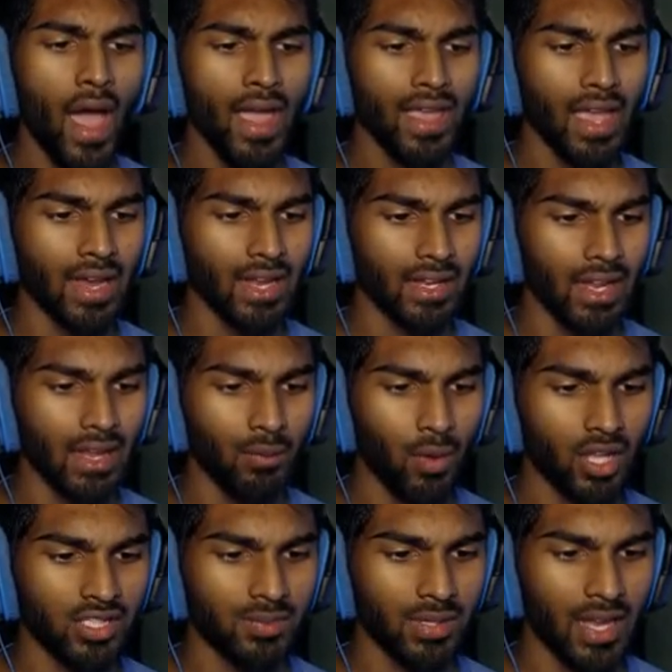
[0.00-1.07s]
I get it. It
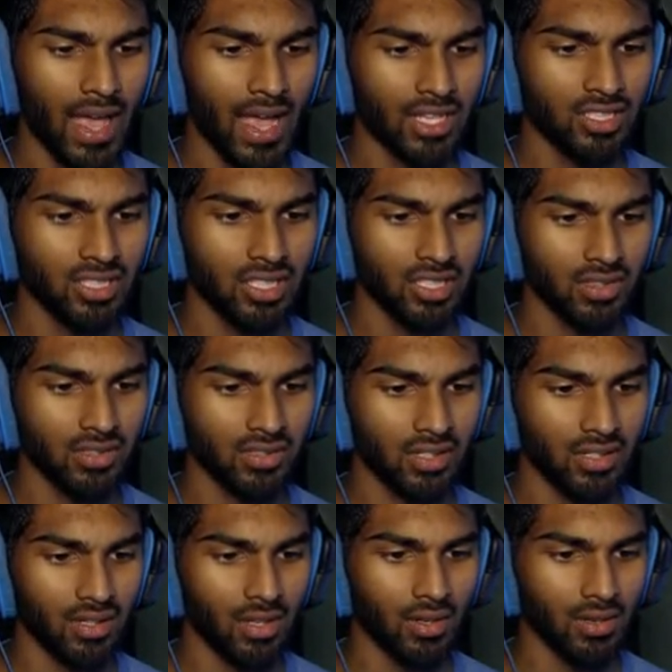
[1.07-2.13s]
wants me to actually use it.
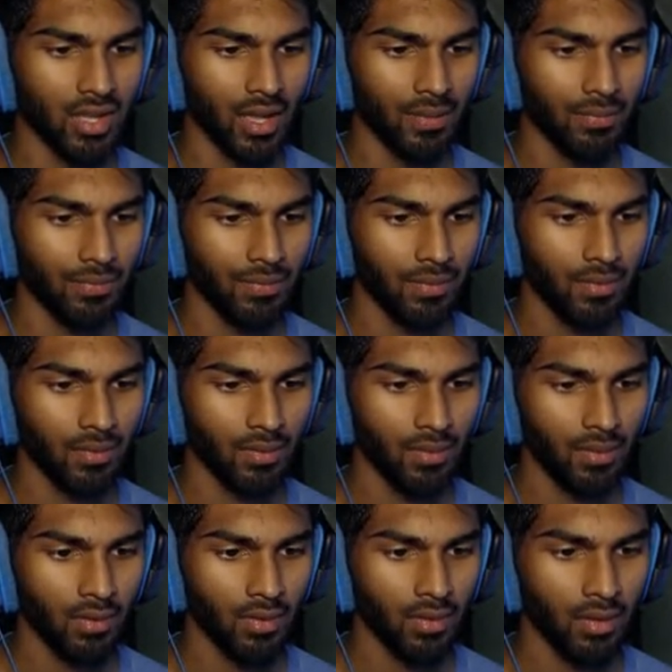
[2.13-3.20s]
Okay.
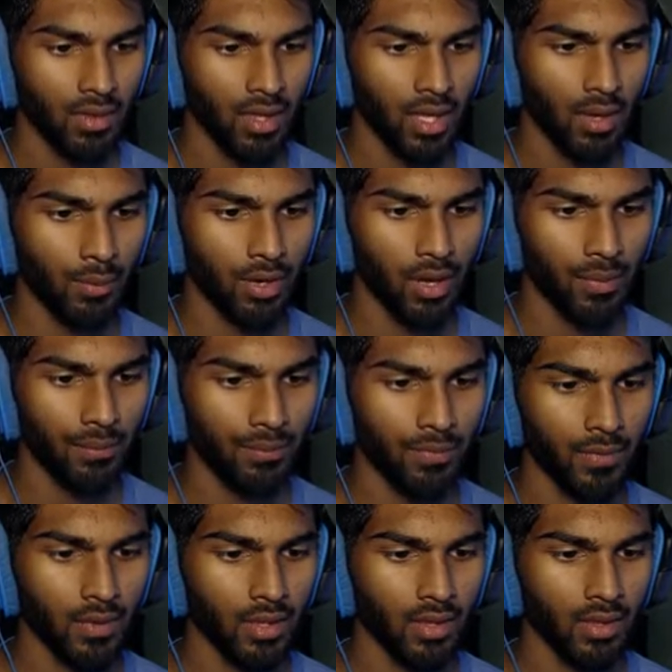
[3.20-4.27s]
Here we go.
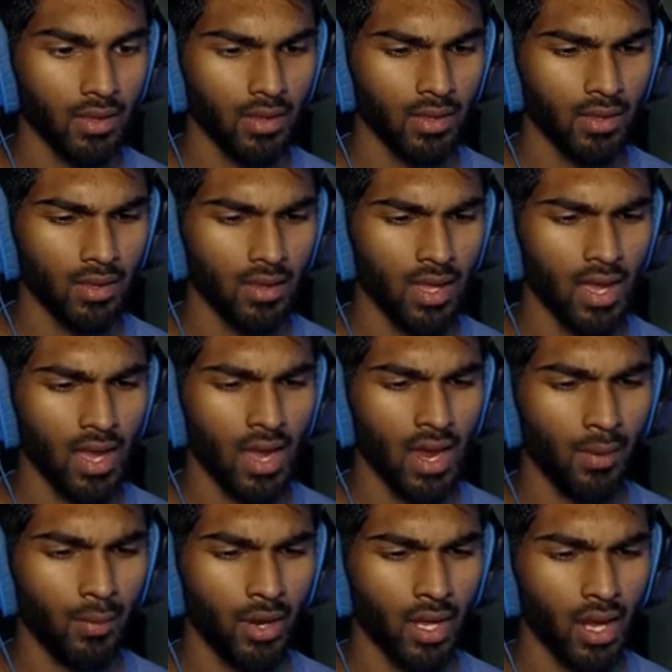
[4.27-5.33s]

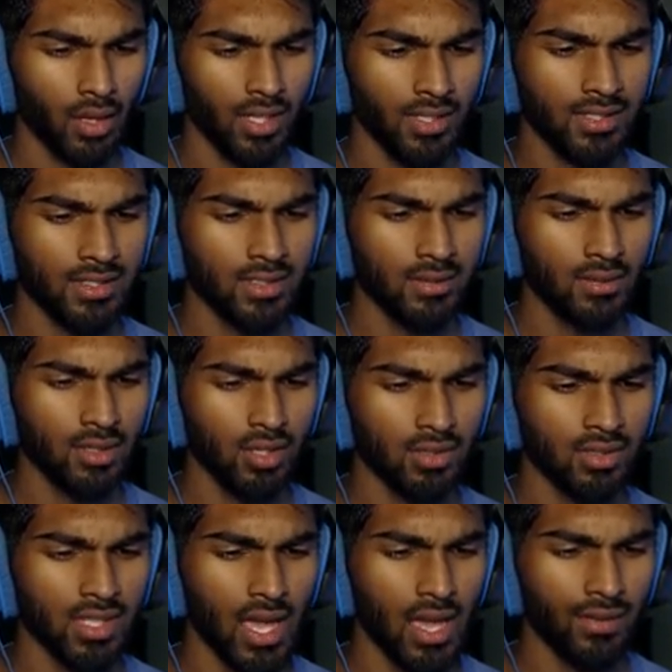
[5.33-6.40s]
There we go. Let's
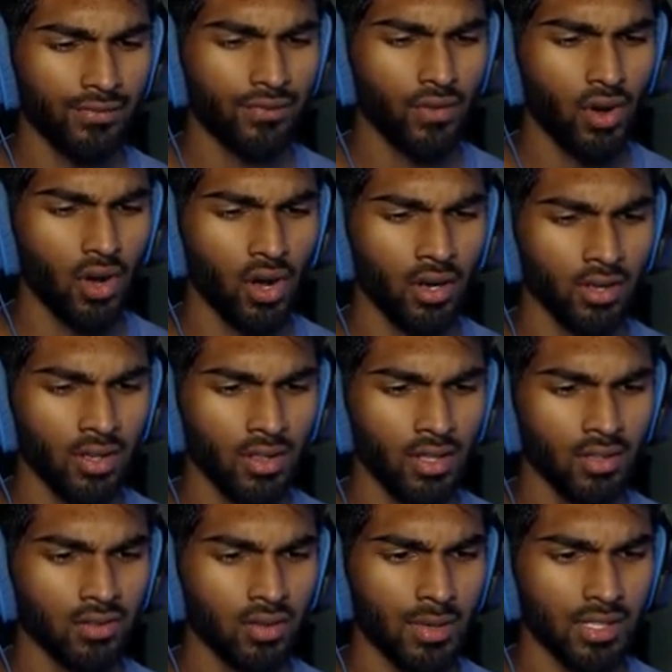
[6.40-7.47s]
use that for, I
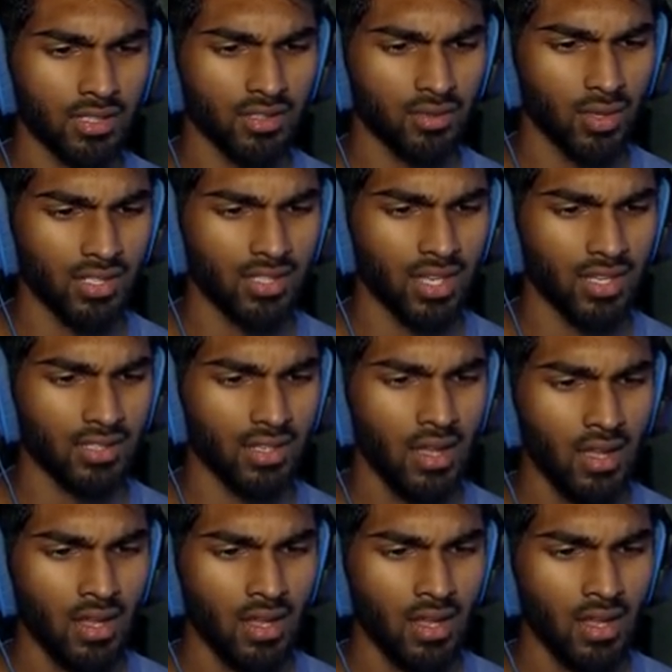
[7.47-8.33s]
think, two minutes and twenty seconds.